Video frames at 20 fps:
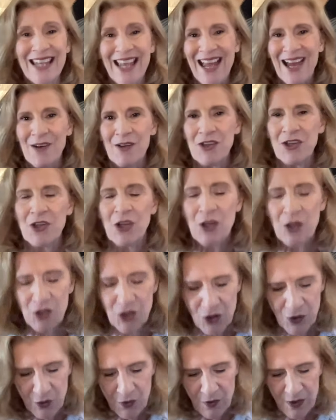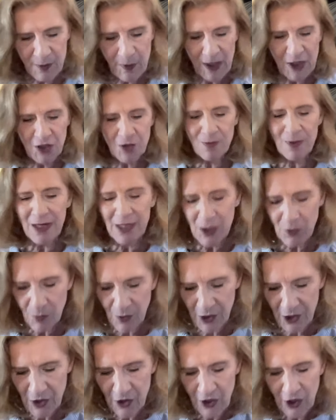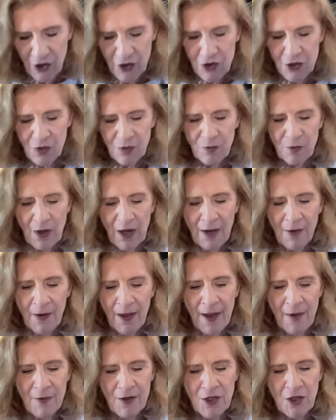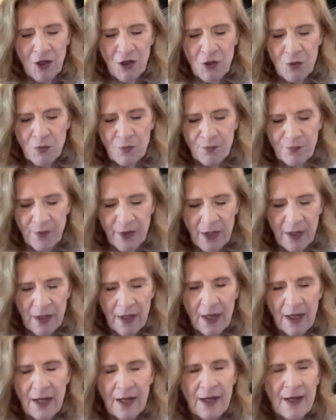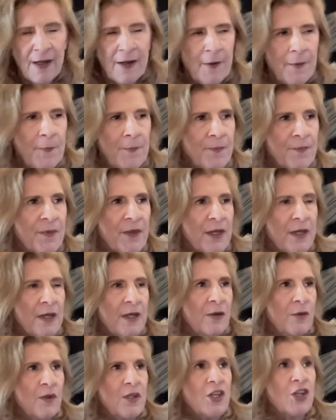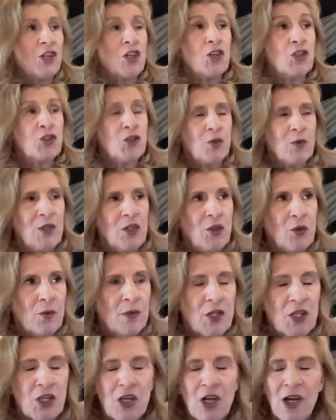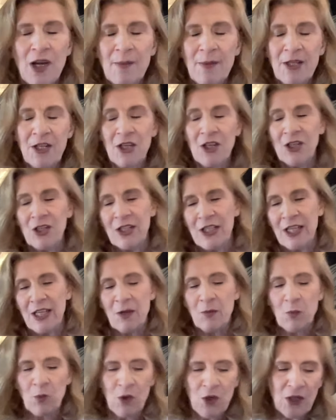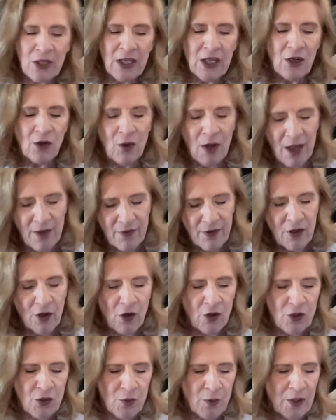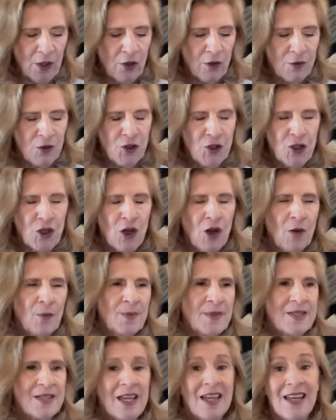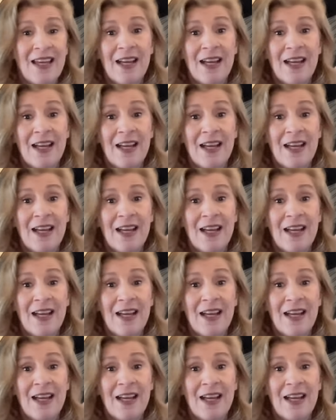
How are you going to spend your money? What are you going to uh, how are you going to um, what are you going to do in your retirement? Are you going to keep working or having doing odd jobs?